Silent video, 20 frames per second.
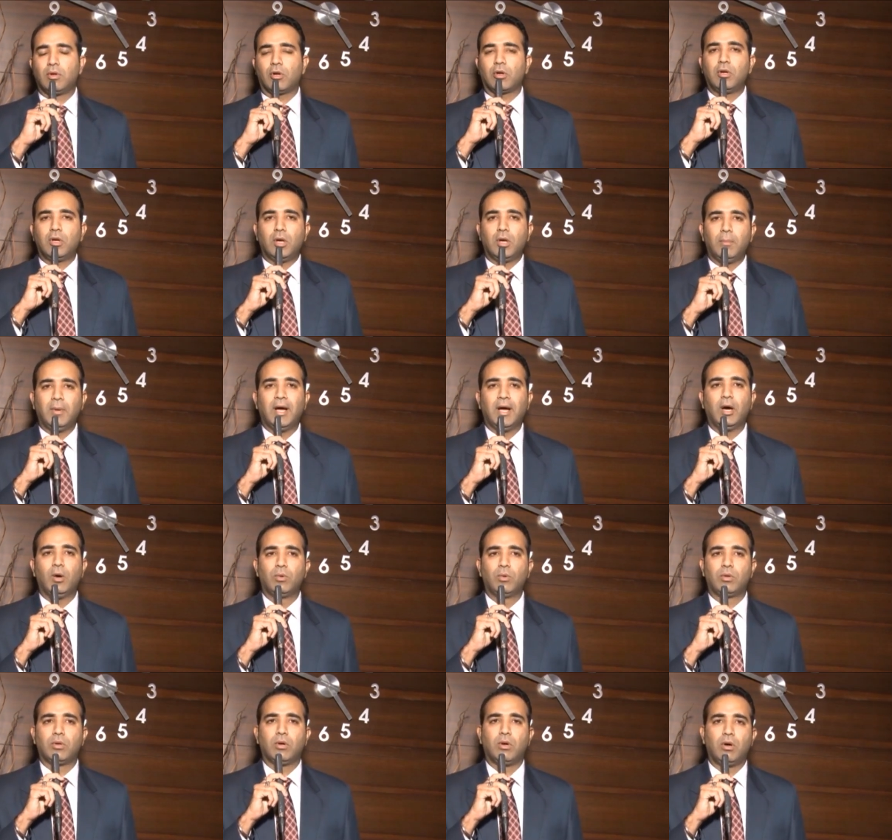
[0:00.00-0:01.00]
talking
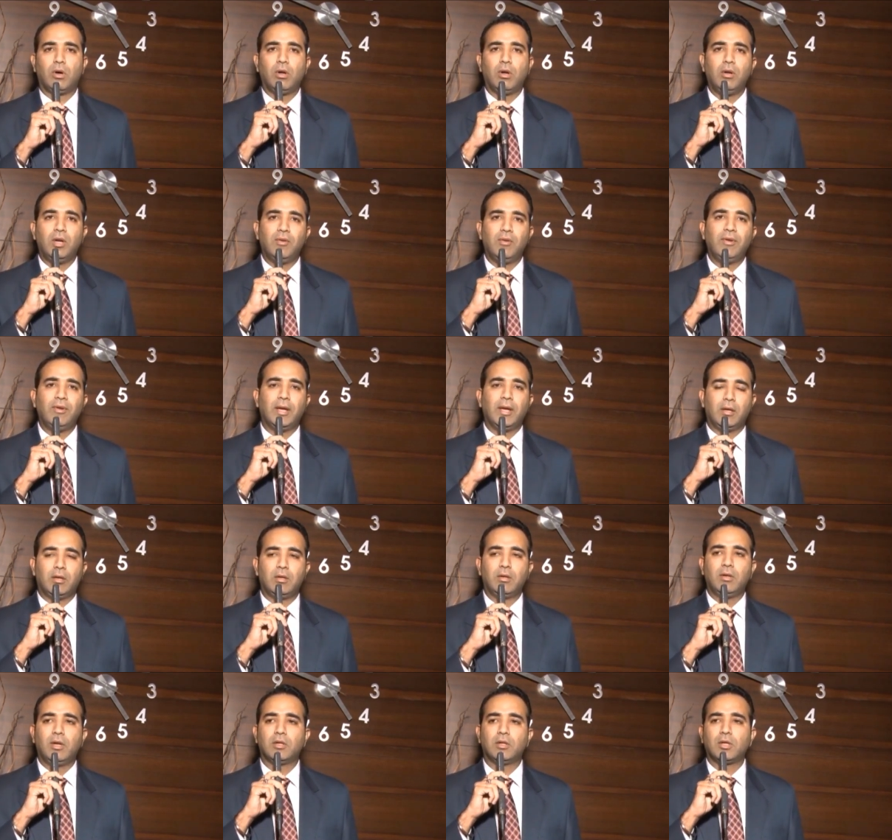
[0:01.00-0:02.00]
about or living
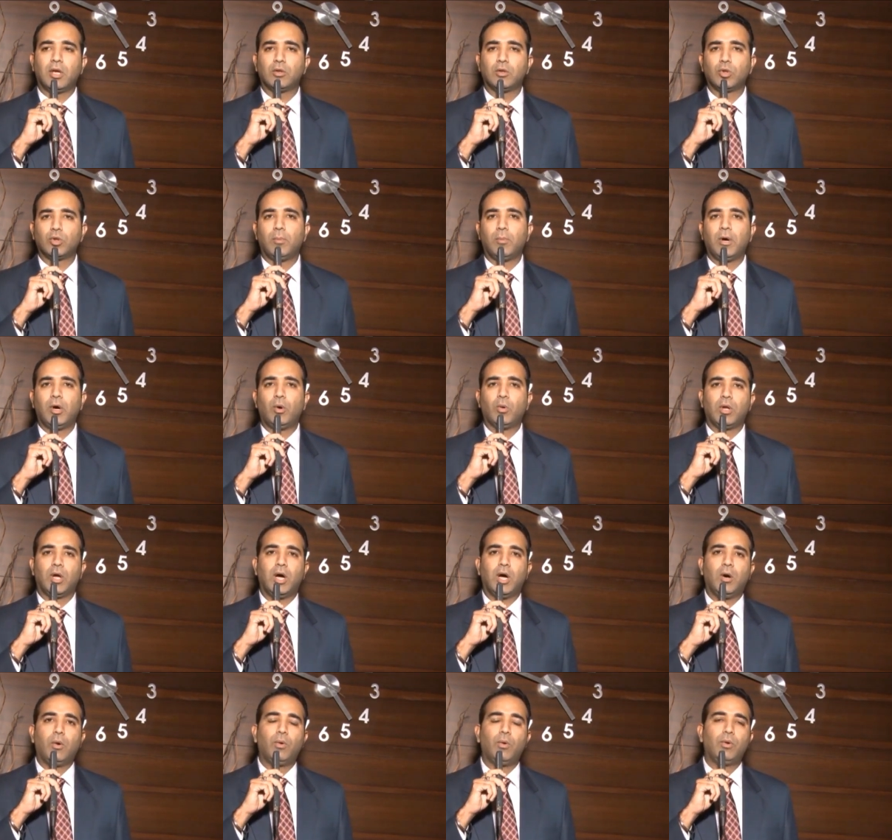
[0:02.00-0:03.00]
it. It's also about
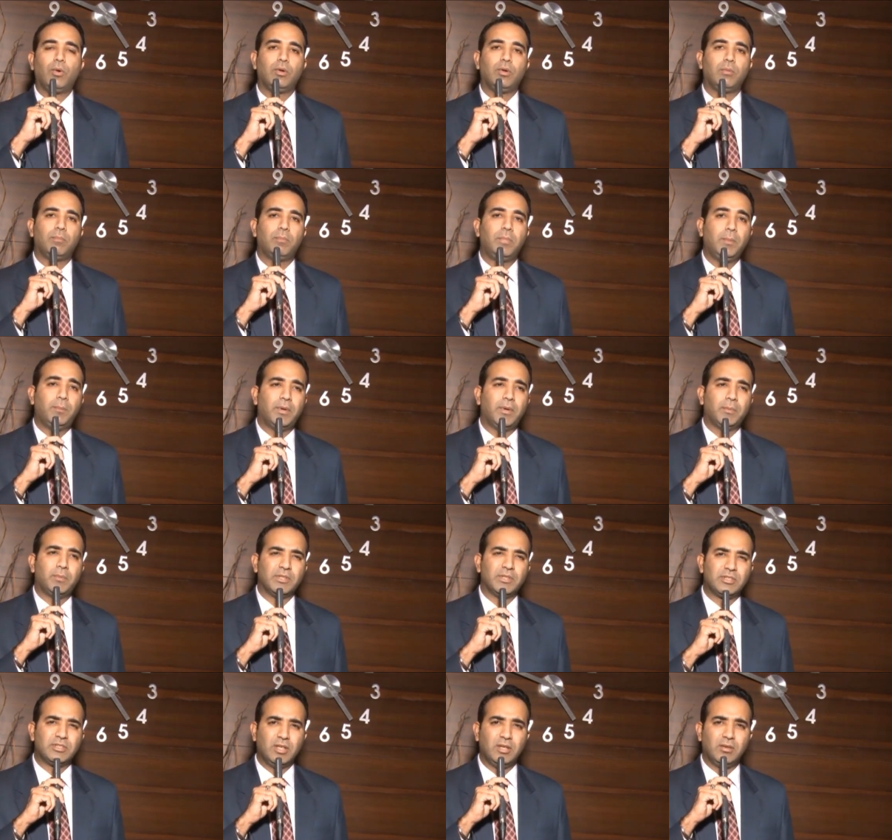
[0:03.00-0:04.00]
how people
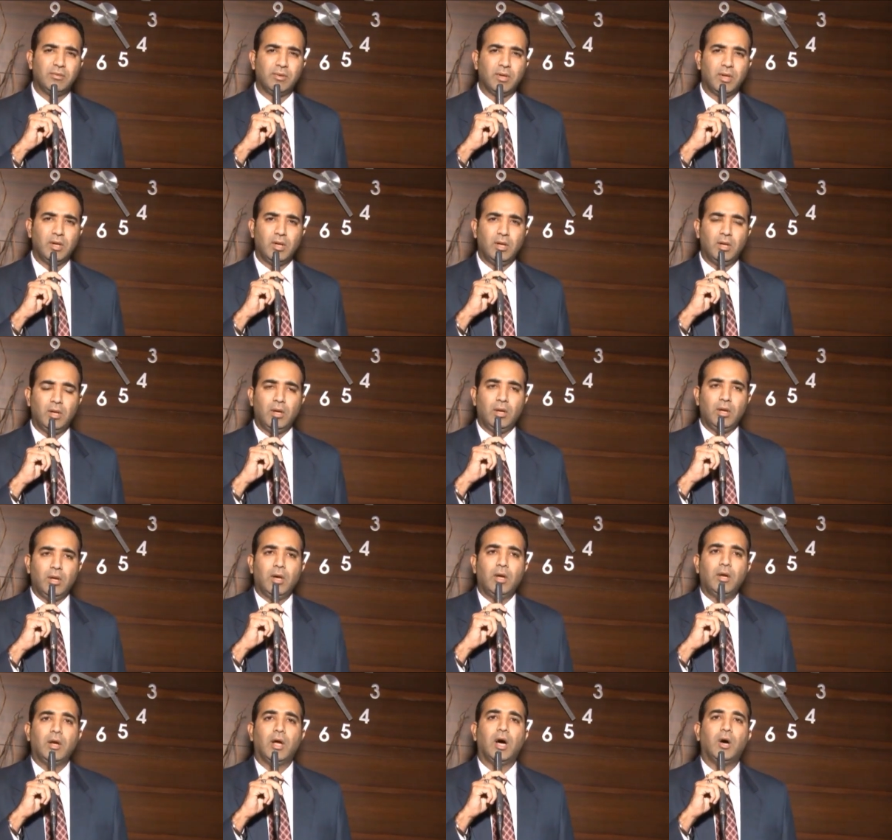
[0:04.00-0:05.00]
perceive
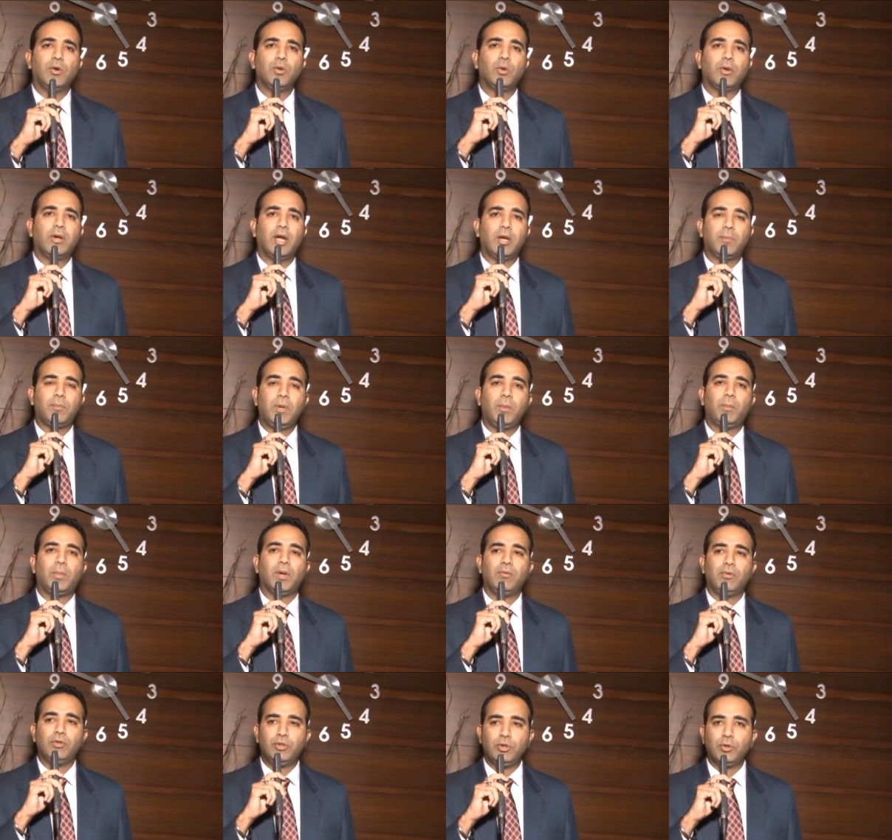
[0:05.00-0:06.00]
and how you get
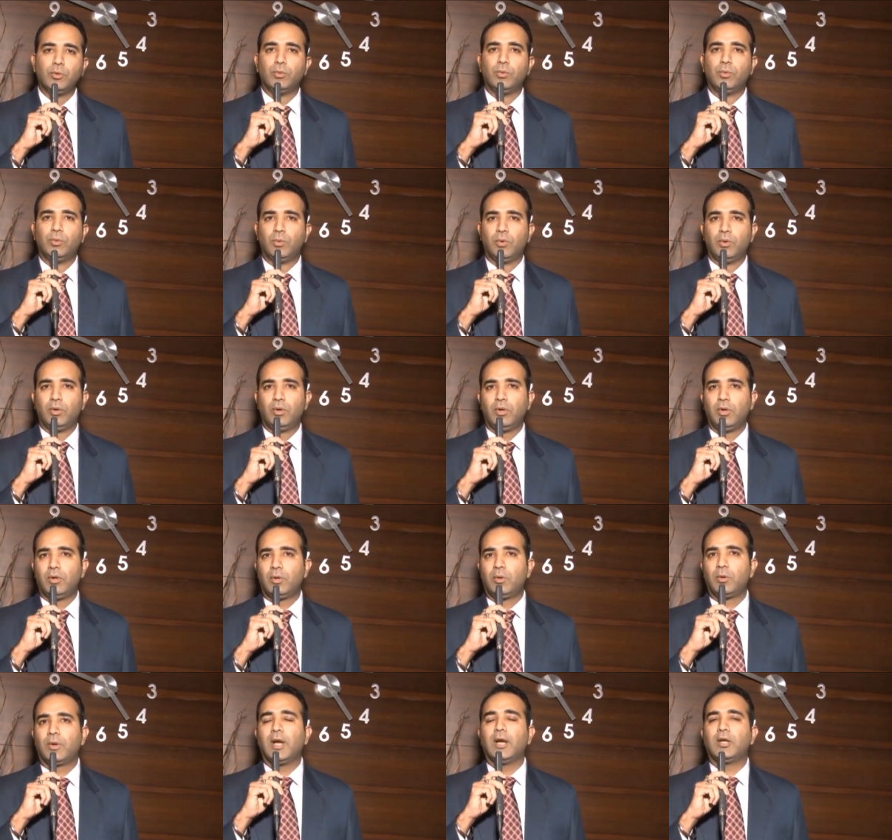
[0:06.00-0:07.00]
people with you
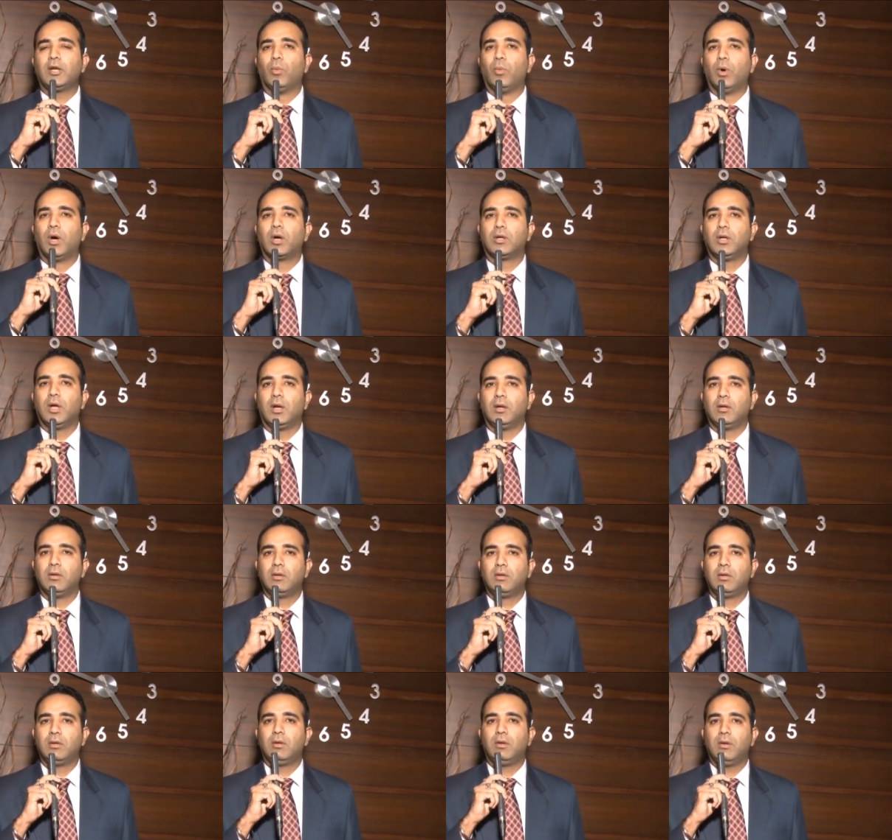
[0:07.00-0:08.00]
to get your work
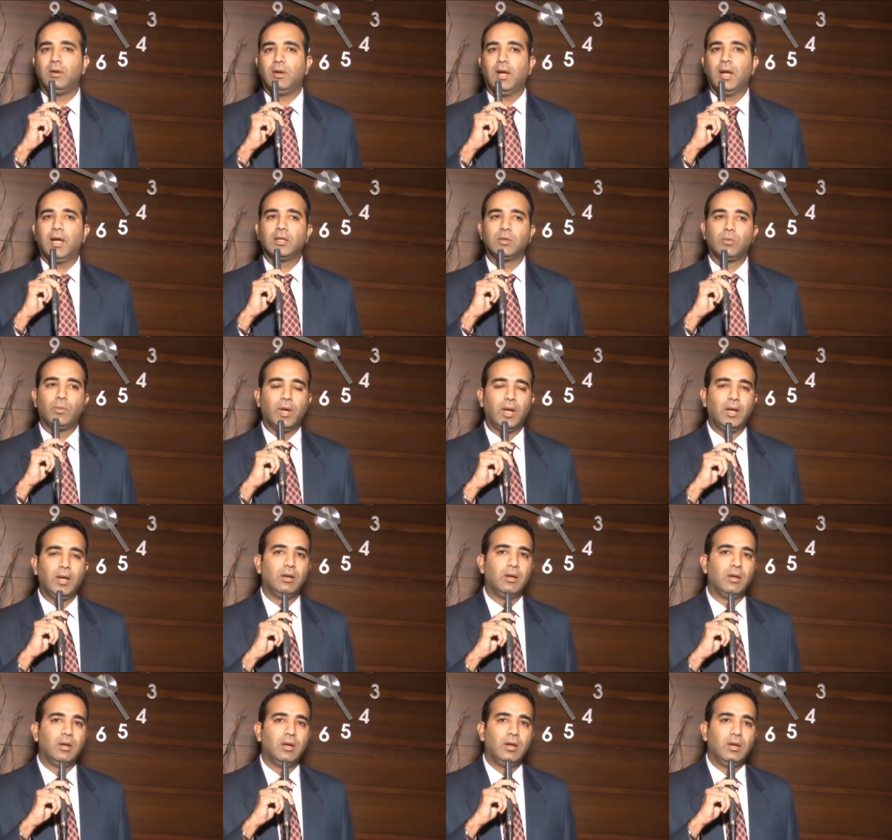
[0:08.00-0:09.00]
done. As
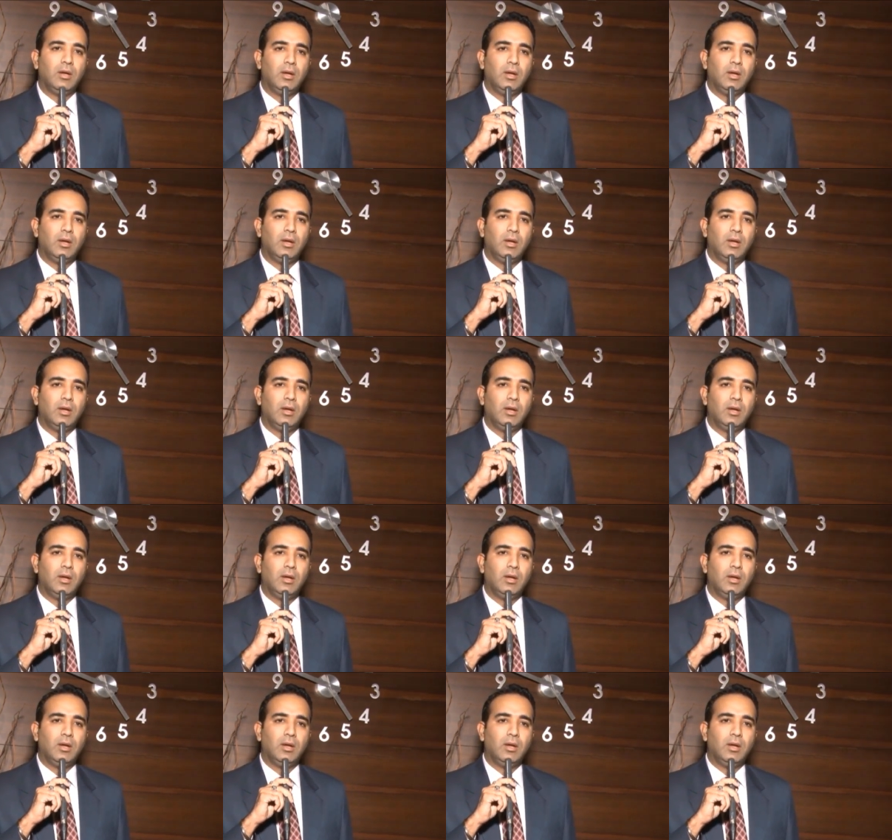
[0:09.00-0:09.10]
well,